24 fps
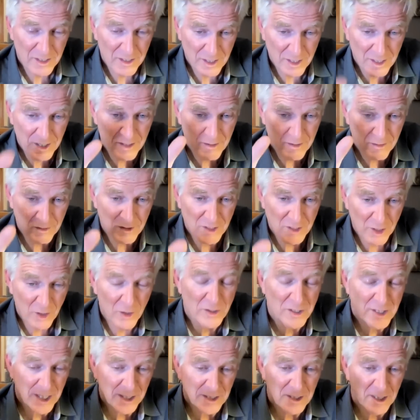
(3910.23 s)
uh, to go
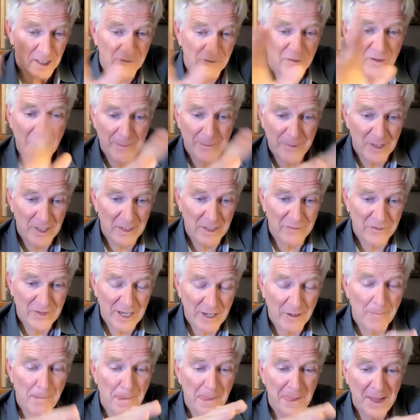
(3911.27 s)
take the lift up and the lift
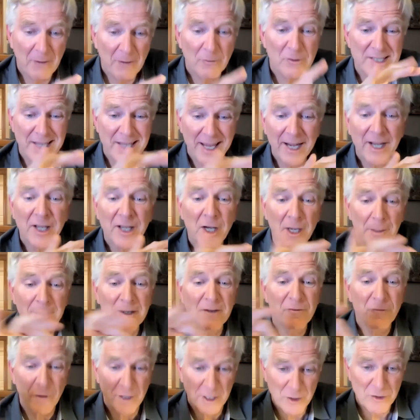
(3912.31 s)
down, that was
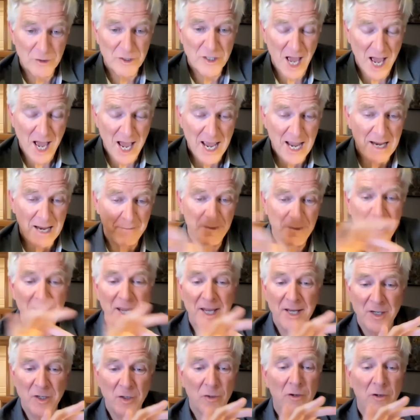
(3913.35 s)
economic for your time
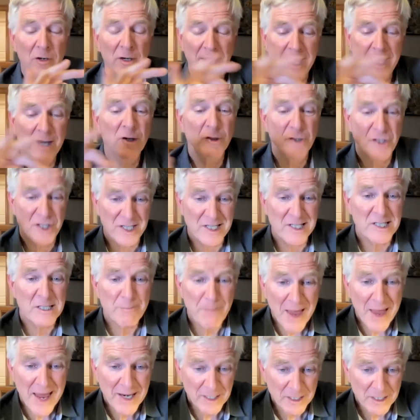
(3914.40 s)
and your energy
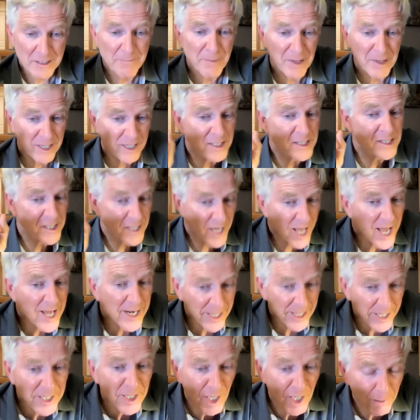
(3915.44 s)
spent, but it's not
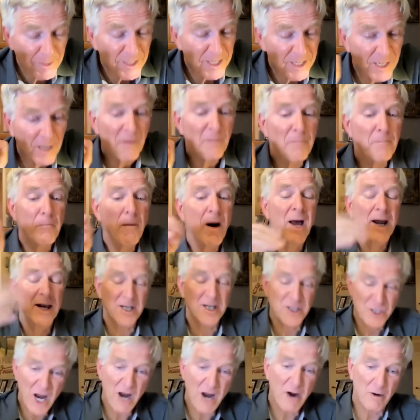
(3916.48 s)
economic
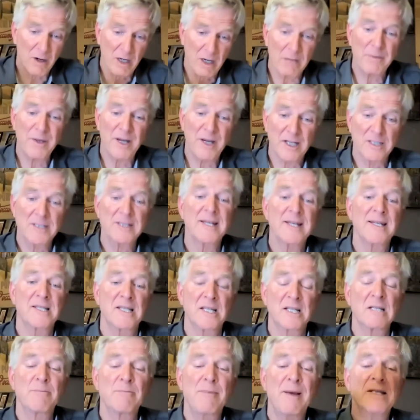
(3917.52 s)
monetarily because it's
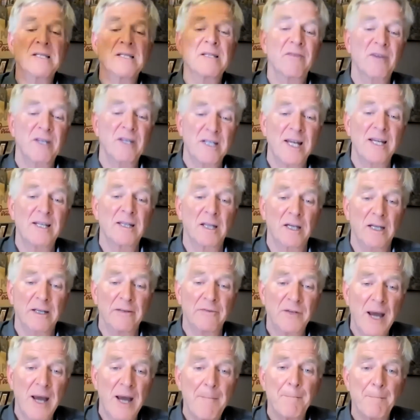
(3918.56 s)
expensive to take the
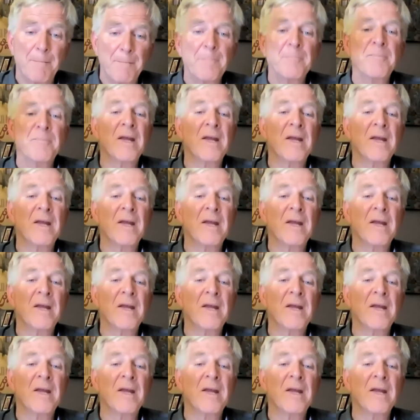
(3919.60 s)
lift up